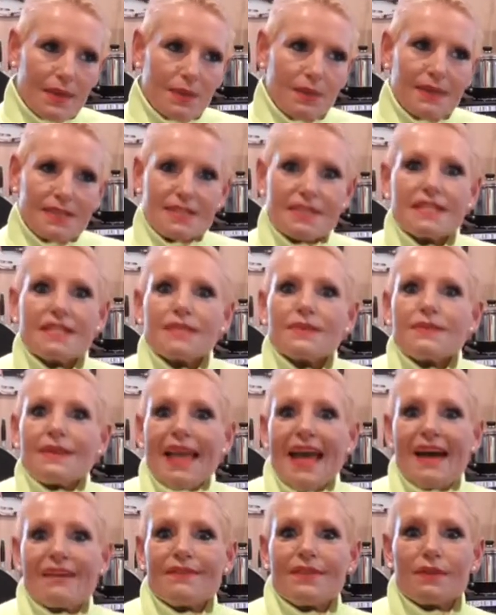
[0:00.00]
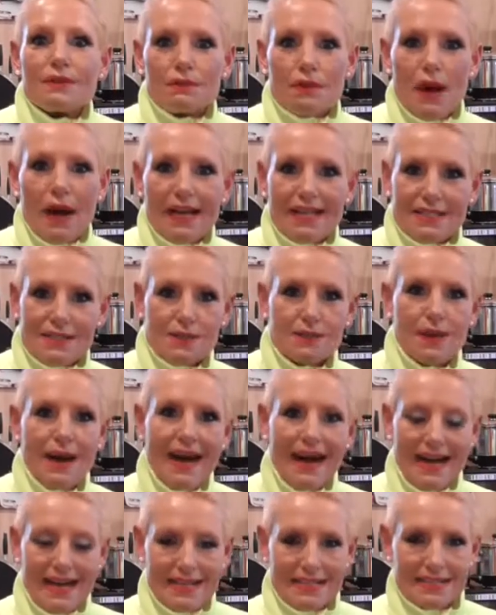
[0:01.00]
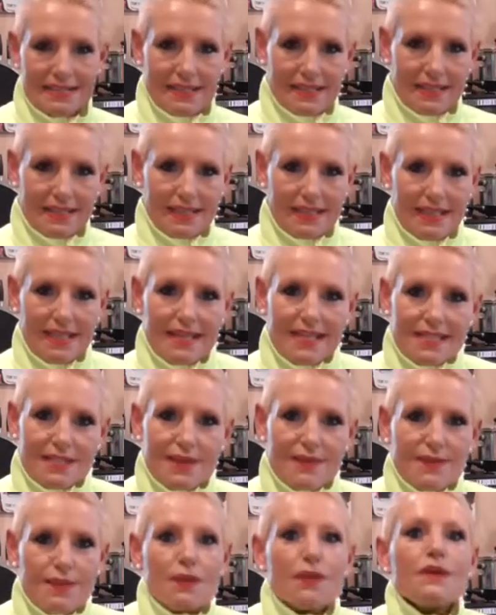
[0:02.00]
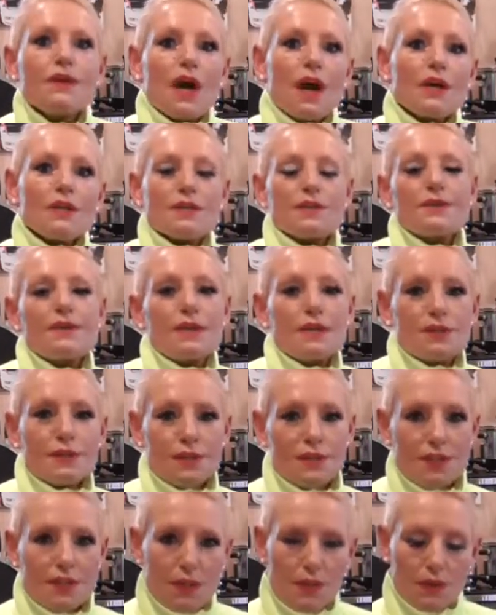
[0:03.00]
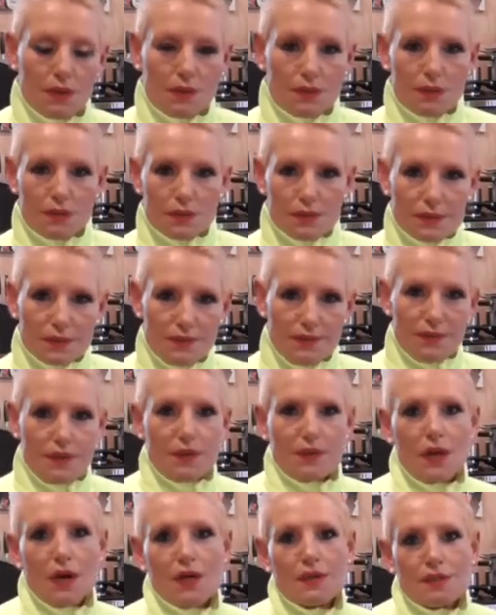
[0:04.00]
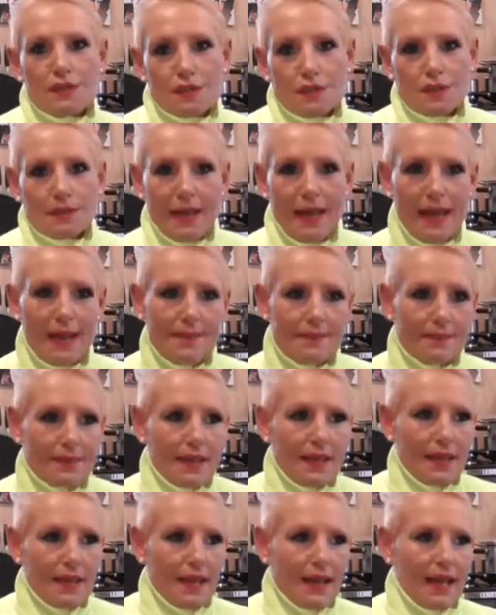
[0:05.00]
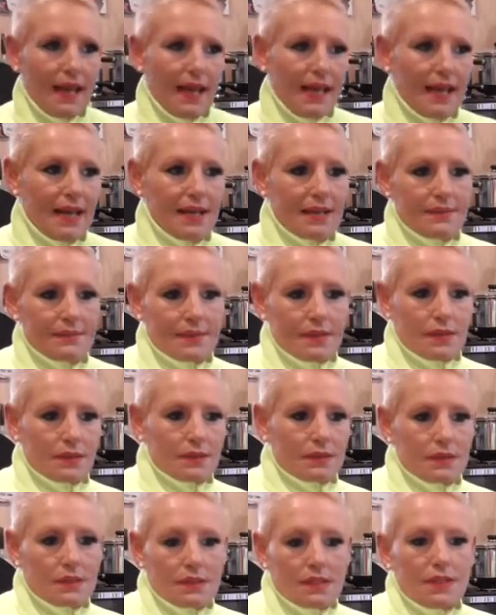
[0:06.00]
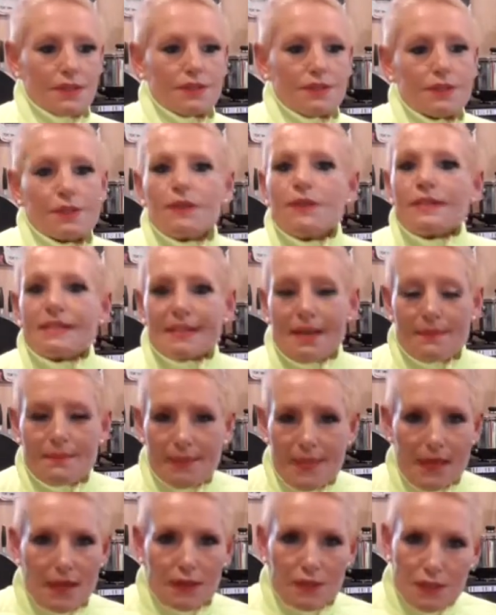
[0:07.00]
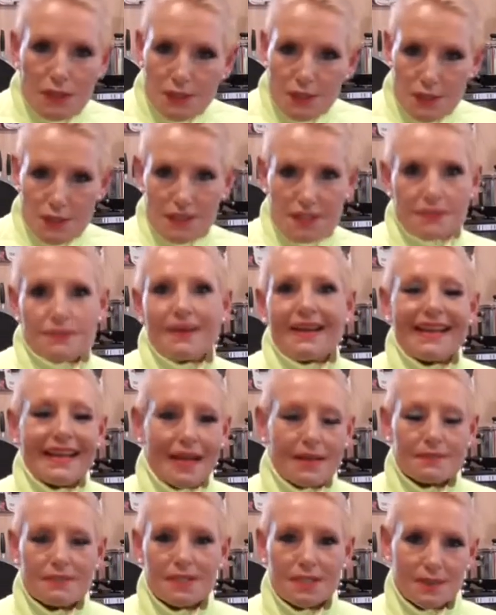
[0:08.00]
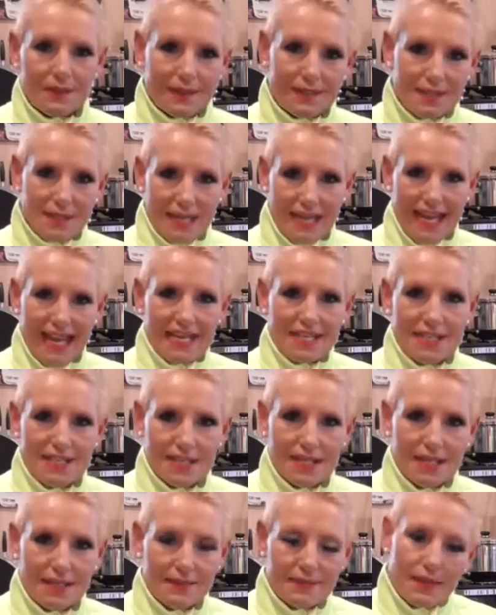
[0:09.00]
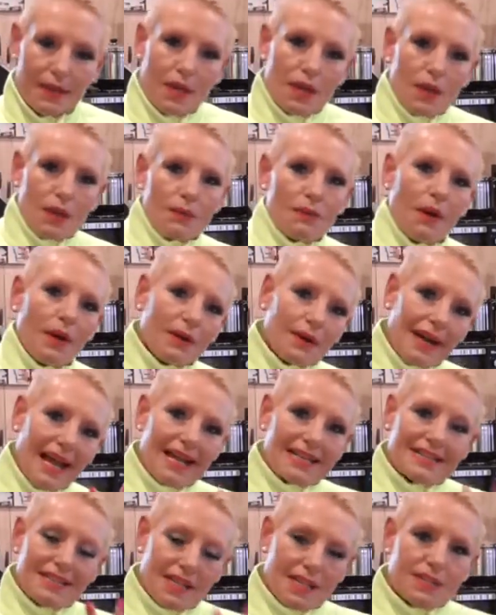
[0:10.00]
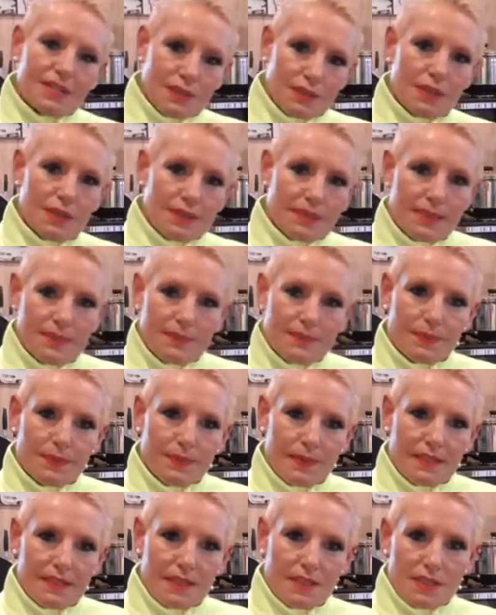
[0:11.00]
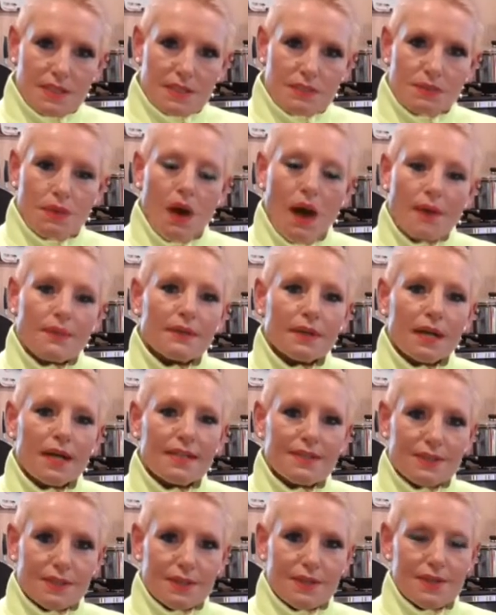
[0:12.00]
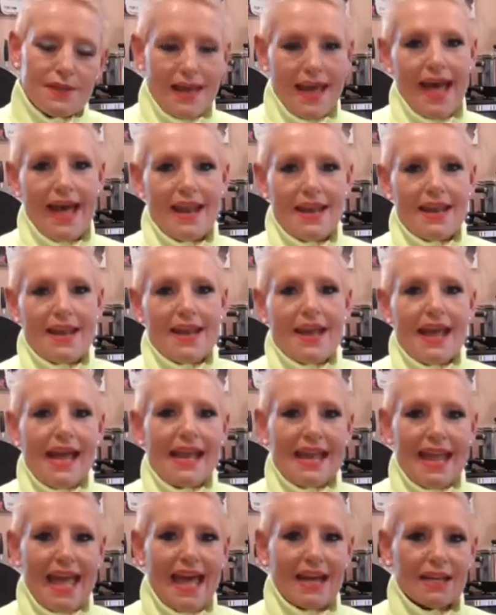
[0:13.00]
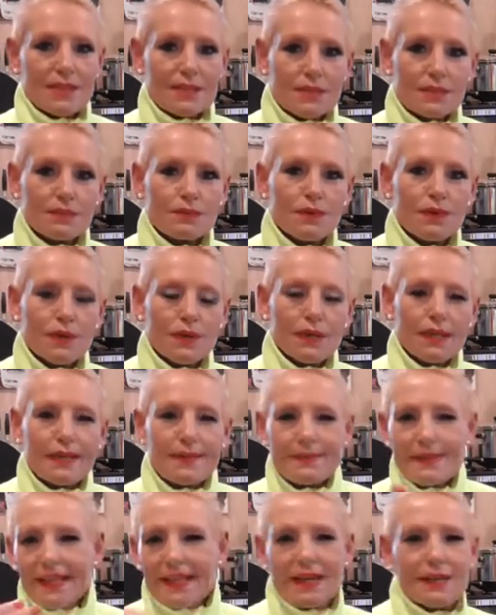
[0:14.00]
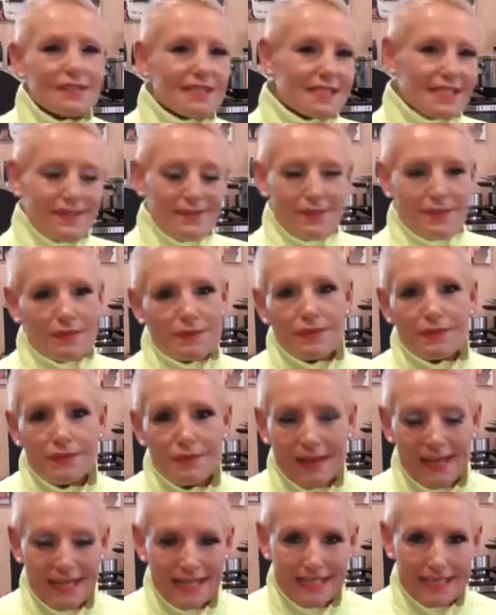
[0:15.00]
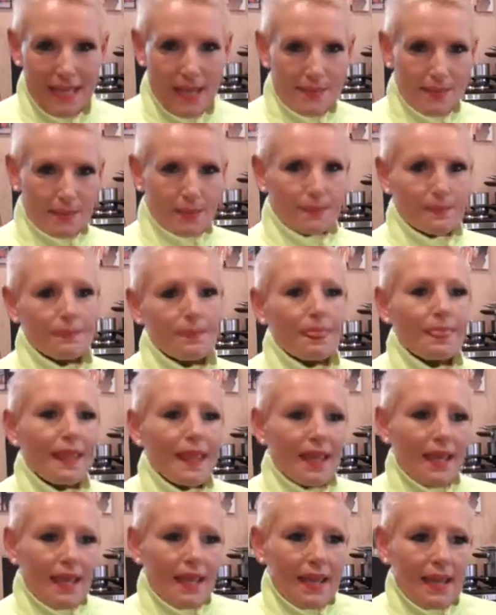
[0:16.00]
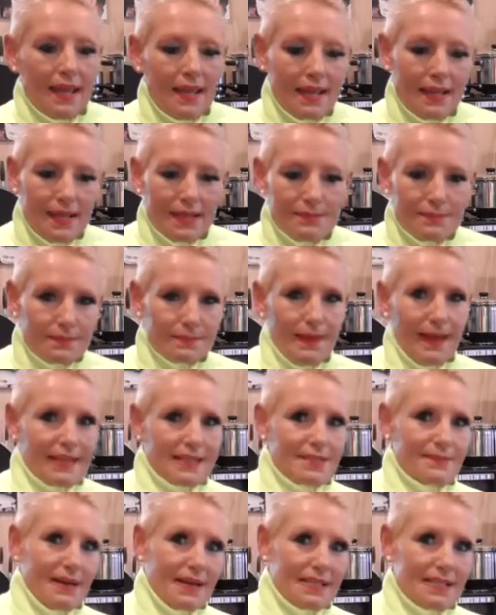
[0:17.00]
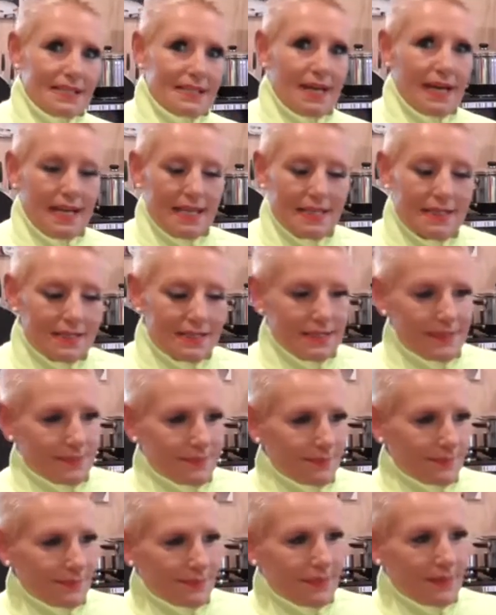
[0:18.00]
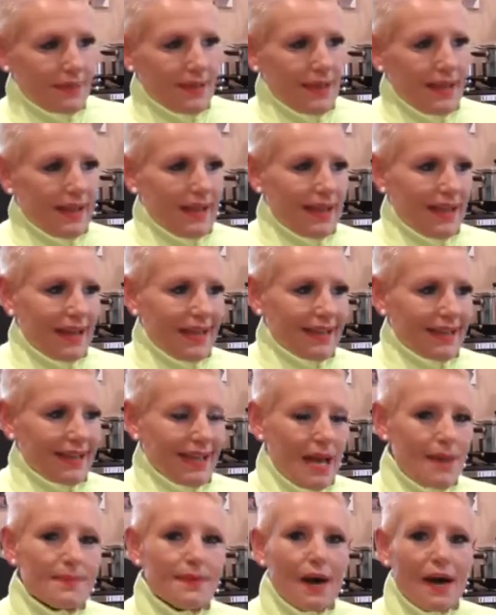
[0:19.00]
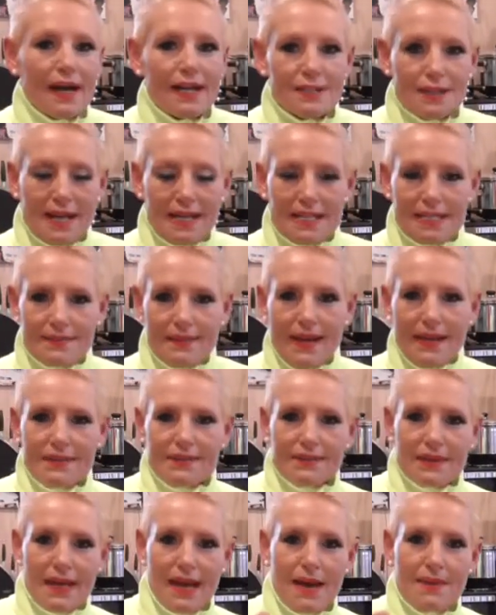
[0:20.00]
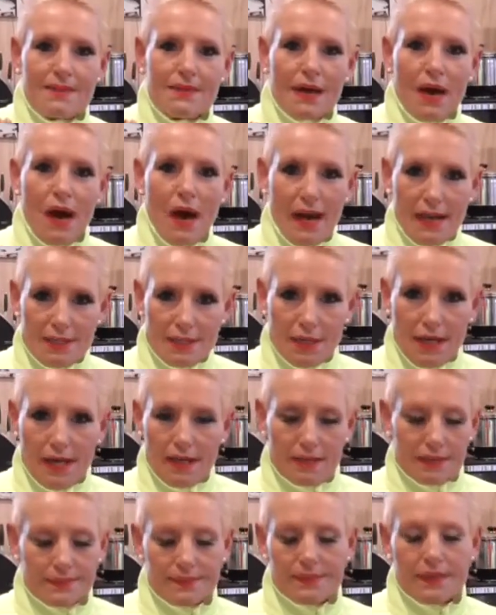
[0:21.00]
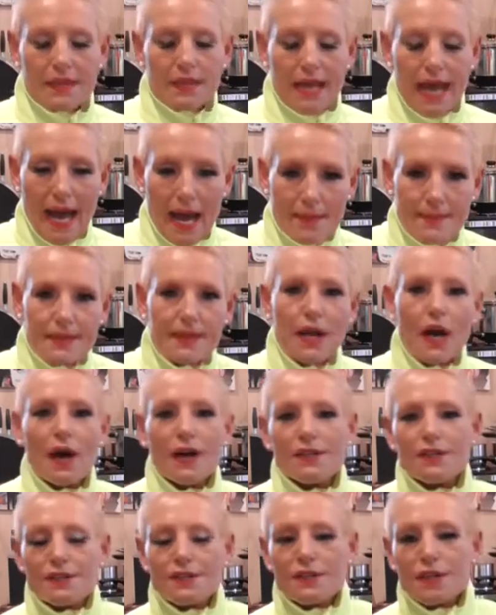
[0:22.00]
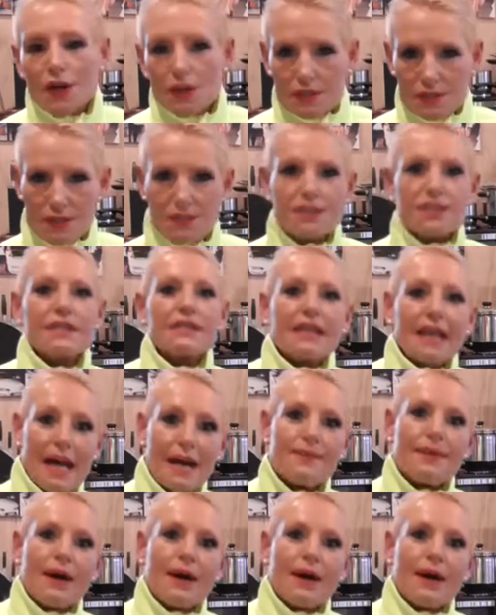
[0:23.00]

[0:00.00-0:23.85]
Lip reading: questions that we have the right to ask. So if you go to a nutrition course or if you go to you do something on nutrition when it comes to education, why not ask those two simple questions? Why would I do that and how does it work? And I'll just give you a real fun example. Back to my science. Carbohydrate is made of carbon, hydrogen, oxygen.